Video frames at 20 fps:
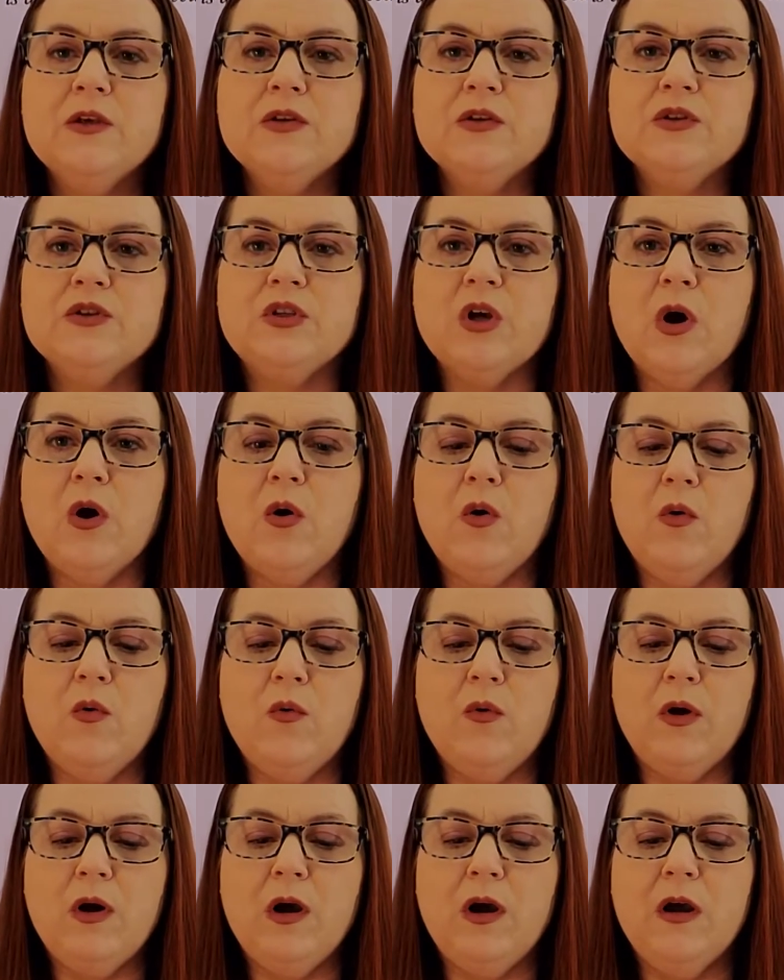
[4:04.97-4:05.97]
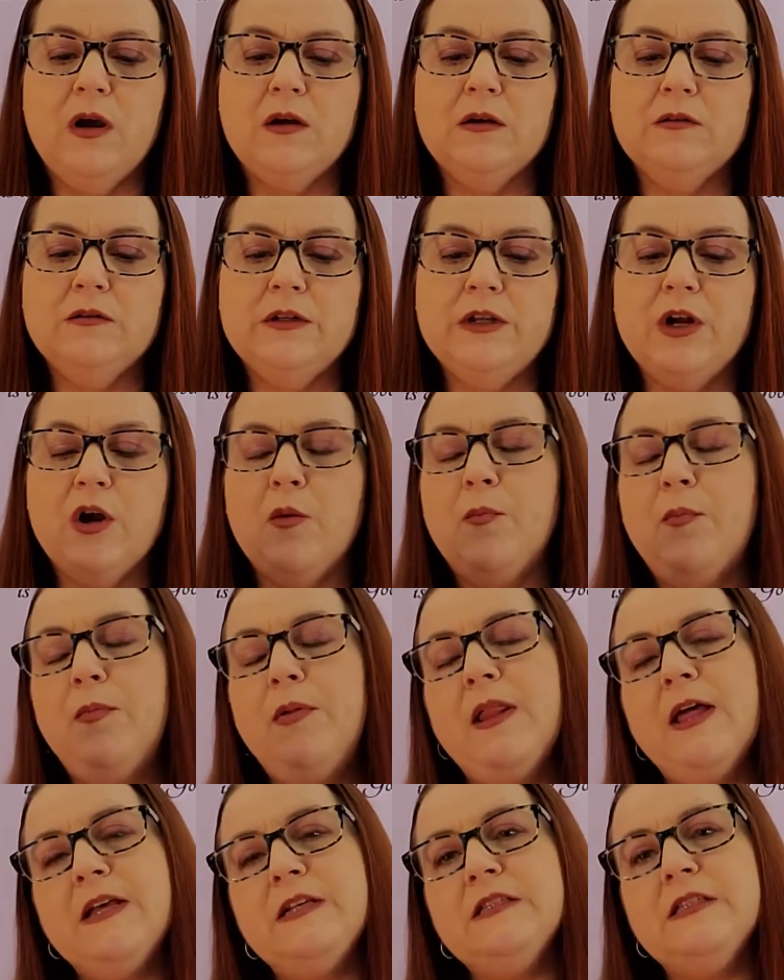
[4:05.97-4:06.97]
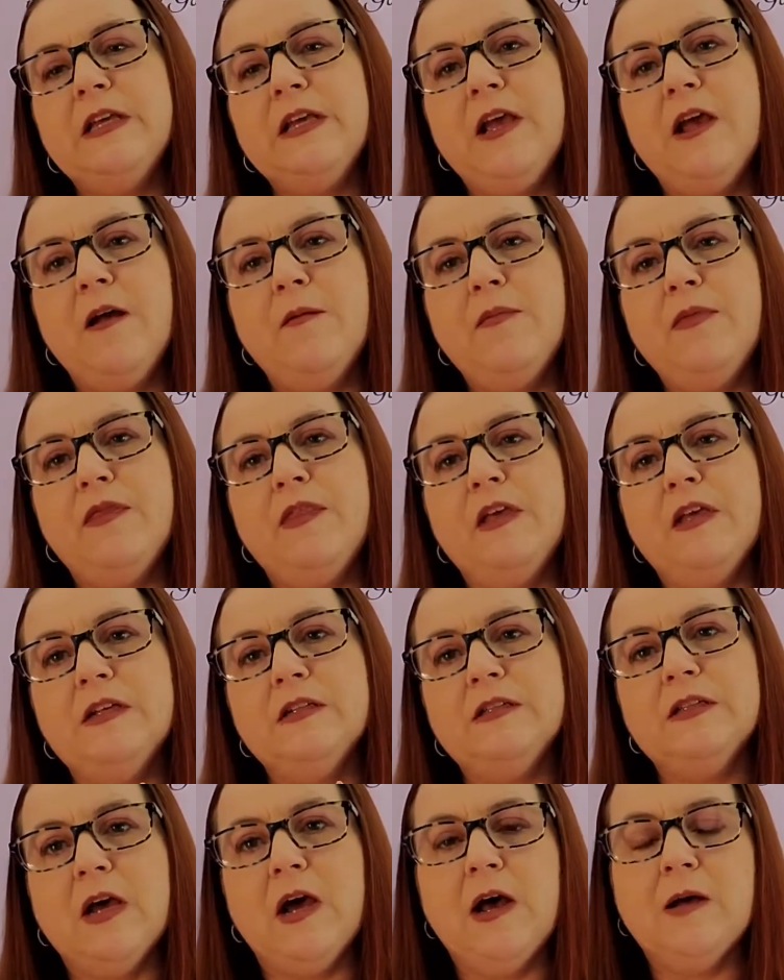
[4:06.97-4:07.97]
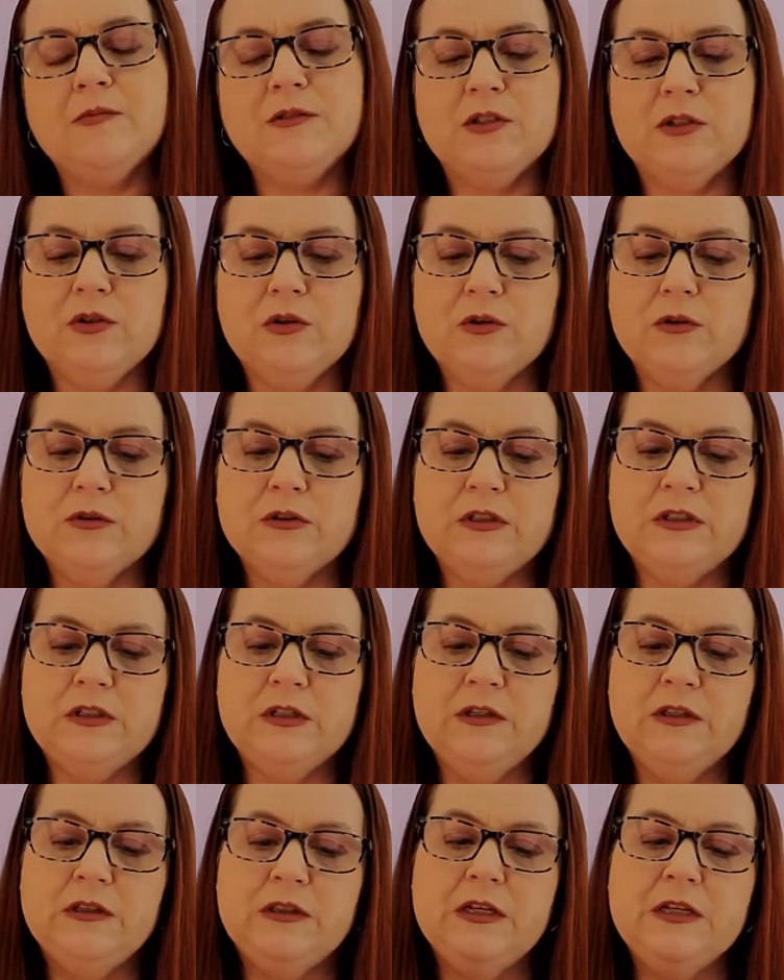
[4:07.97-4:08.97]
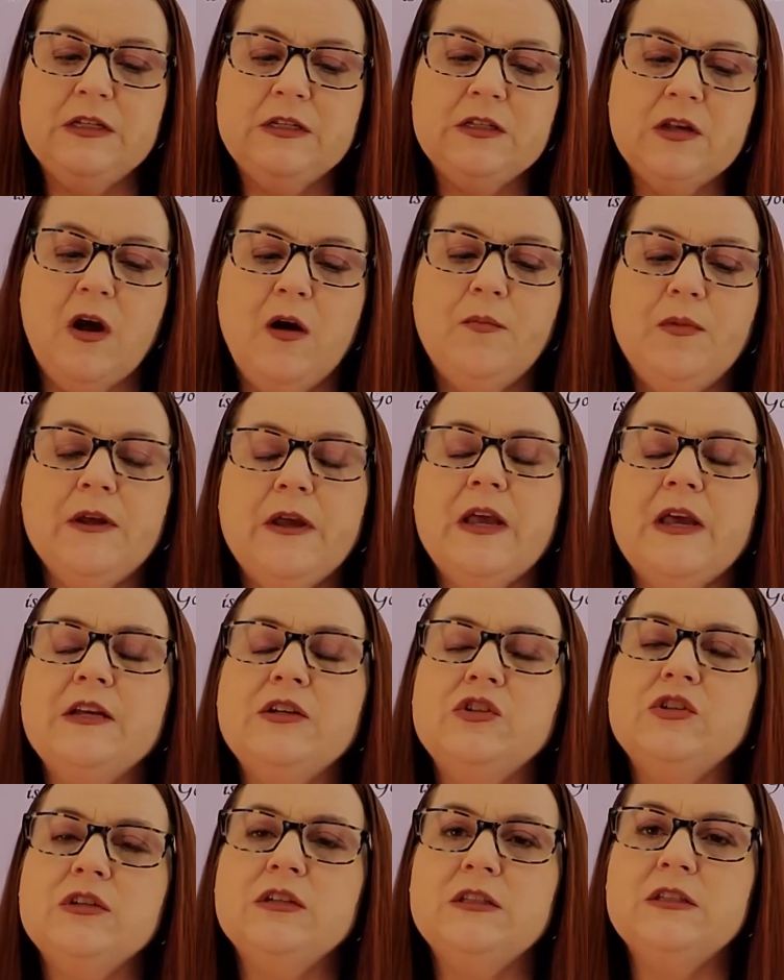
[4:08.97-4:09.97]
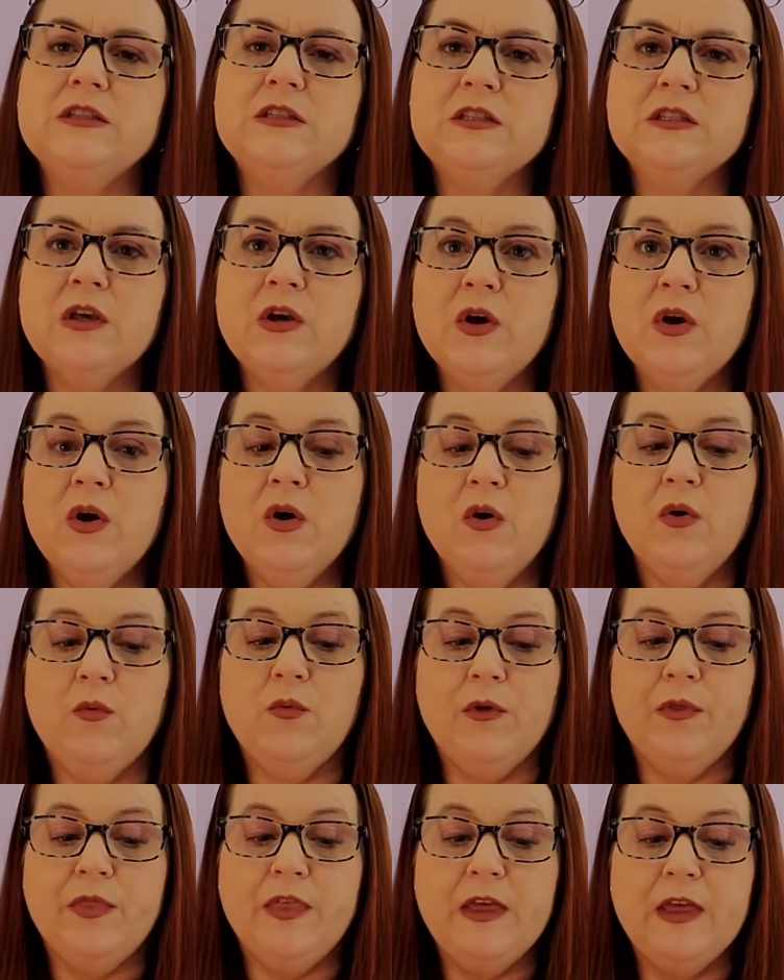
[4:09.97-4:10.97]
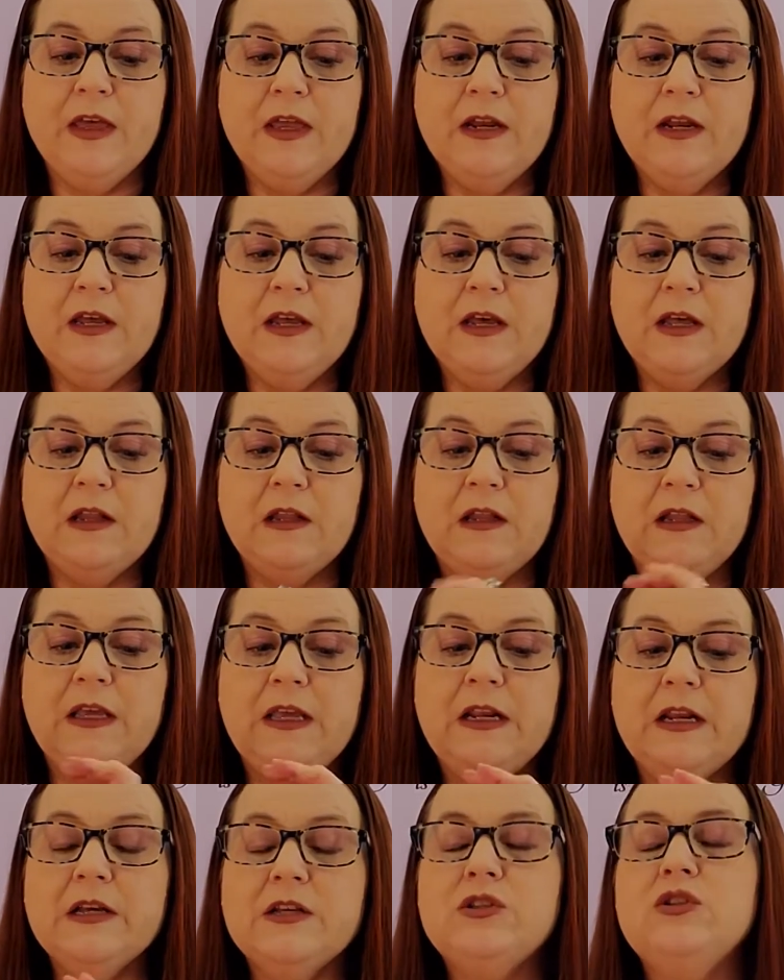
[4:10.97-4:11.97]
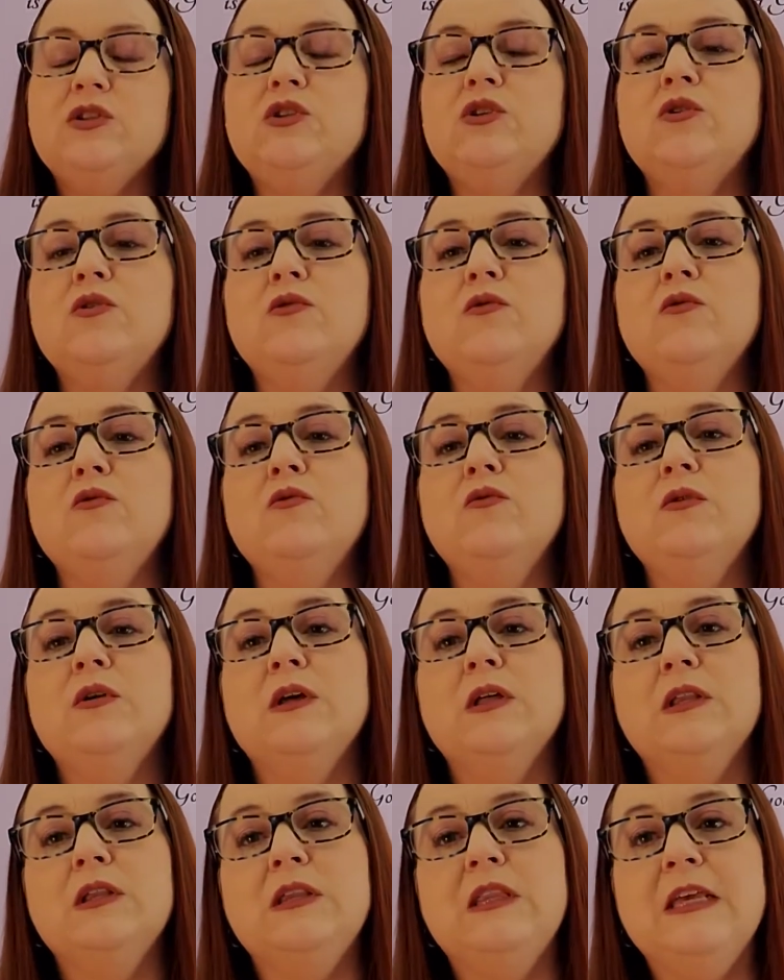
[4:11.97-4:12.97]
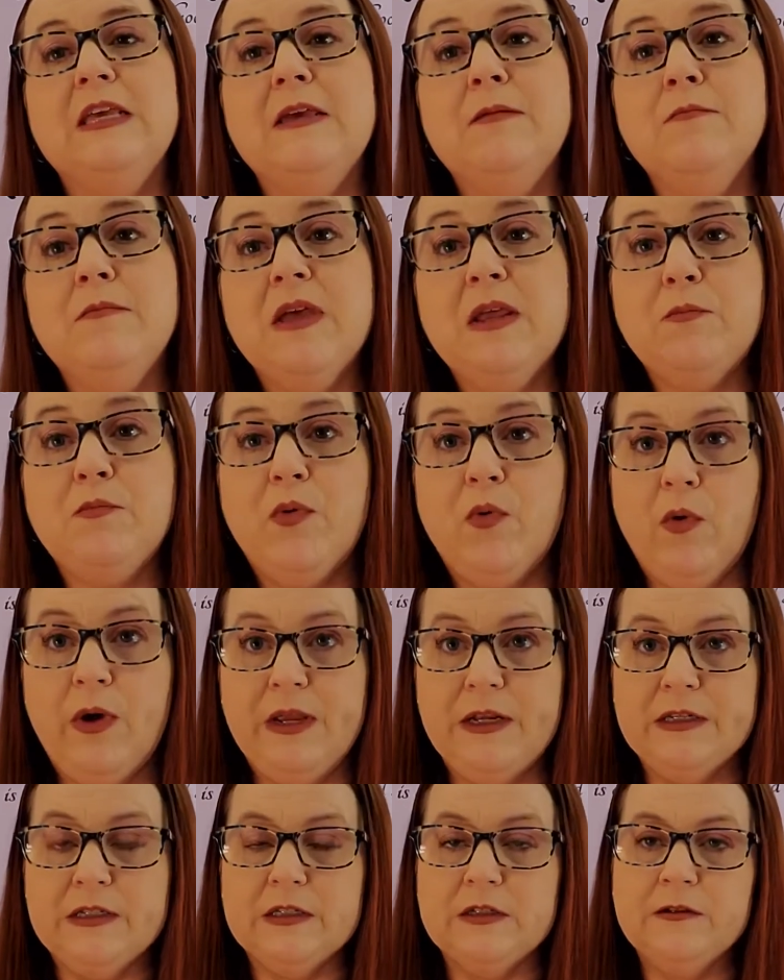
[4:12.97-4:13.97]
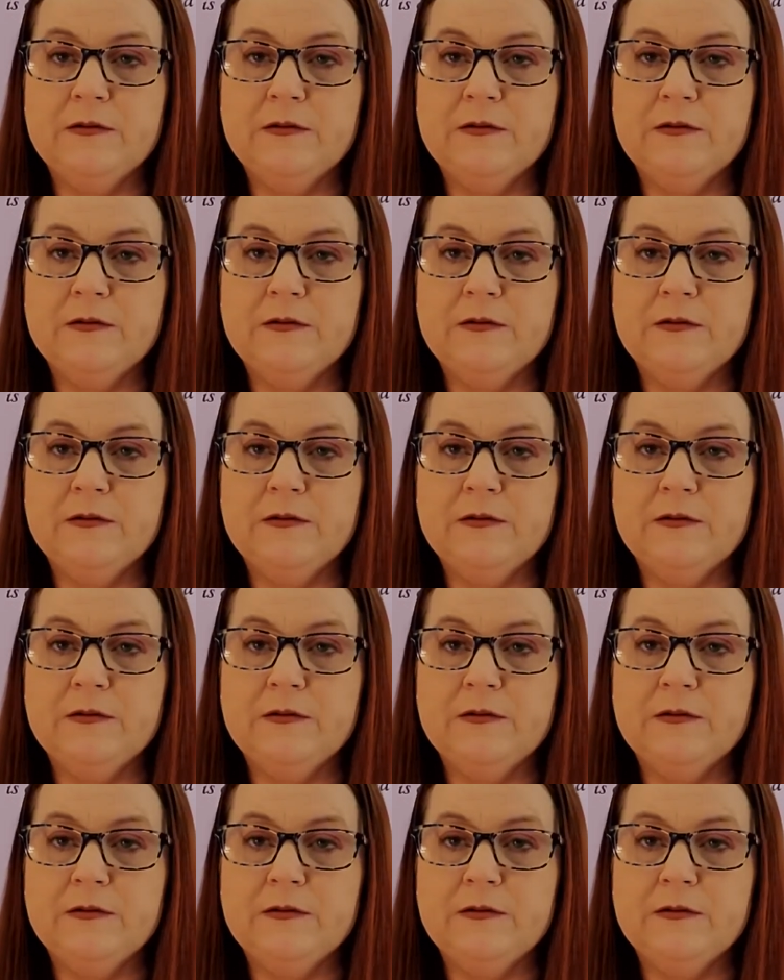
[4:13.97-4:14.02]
So, you know, placing up these obstacles, these complications, will then lead us to the midpoint.